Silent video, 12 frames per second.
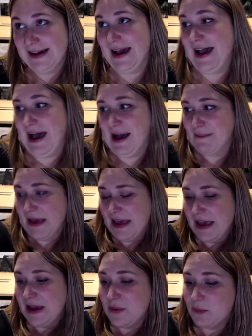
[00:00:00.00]

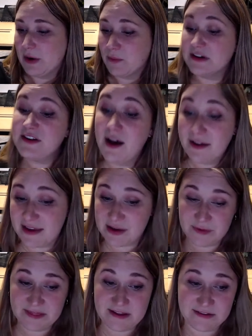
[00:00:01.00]
where we're talking
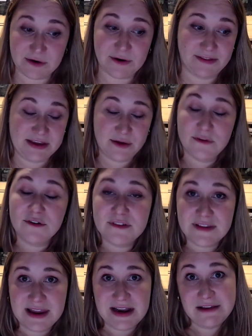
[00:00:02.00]
with these early users
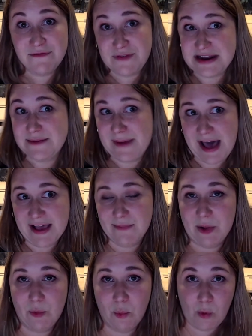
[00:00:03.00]
and getting feedback
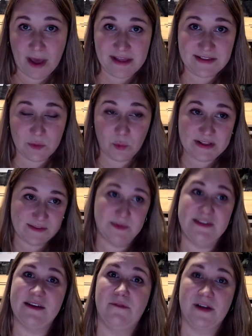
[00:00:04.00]
about what
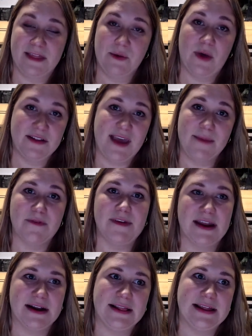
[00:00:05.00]
type of
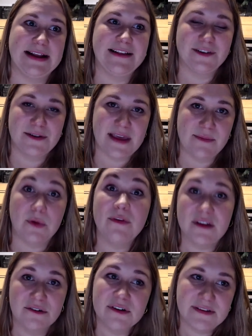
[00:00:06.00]
analytics are they
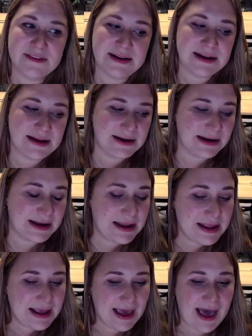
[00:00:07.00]
most interested in.
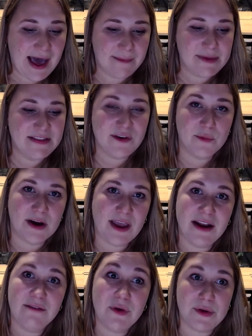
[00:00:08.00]
And so we're
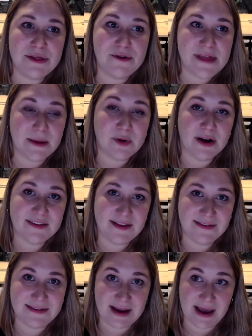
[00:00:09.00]
kind of going through that
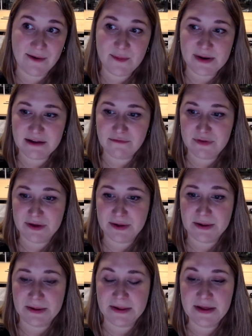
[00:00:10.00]
process now, but I
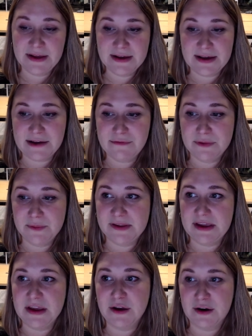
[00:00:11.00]
feel
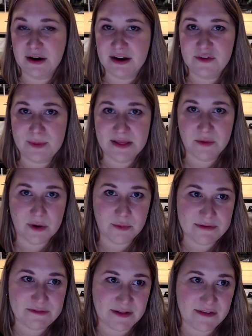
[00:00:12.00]
really encouraged by the work
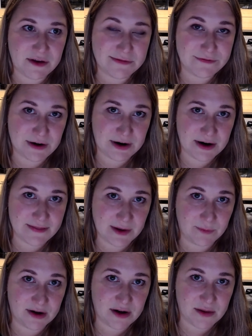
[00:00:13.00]
we've done so far
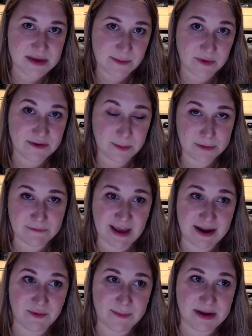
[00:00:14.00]
that we're going to be able to
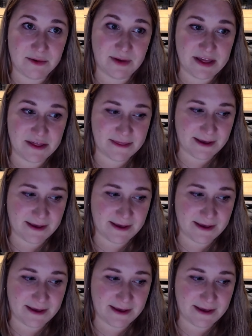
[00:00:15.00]
provide women with